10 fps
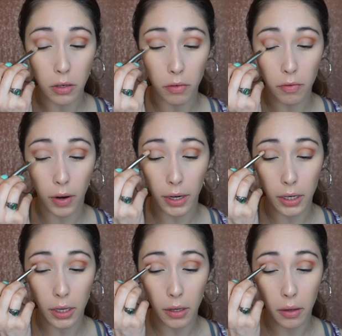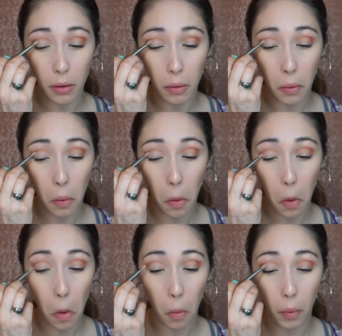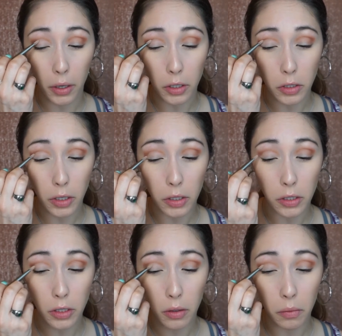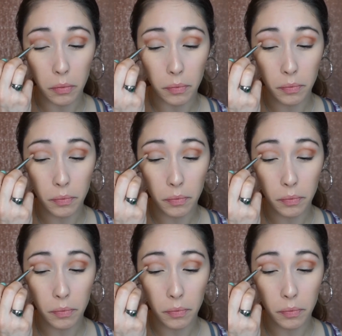defining what you're trying to do.